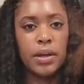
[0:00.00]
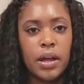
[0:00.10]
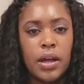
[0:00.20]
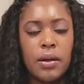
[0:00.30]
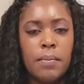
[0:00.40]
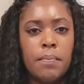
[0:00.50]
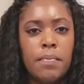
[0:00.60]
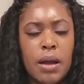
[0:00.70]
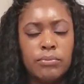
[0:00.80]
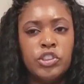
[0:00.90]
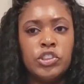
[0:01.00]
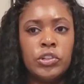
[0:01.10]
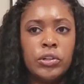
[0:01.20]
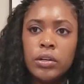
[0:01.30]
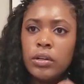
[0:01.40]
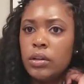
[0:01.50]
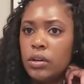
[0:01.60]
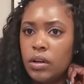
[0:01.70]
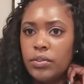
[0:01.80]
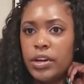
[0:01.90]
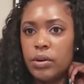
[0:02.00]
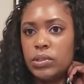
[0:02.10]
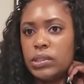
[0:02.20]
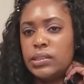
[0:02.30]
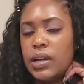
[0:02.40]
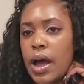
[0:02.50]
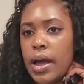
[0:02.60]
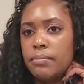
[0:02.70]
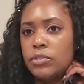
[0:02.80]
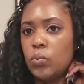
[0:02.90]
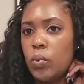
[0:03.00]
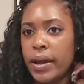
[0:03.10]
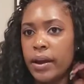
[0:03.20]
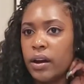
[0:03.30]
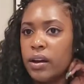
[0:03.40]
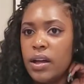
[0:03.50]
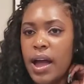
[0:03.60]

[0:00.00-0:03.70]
I'm sure there was times where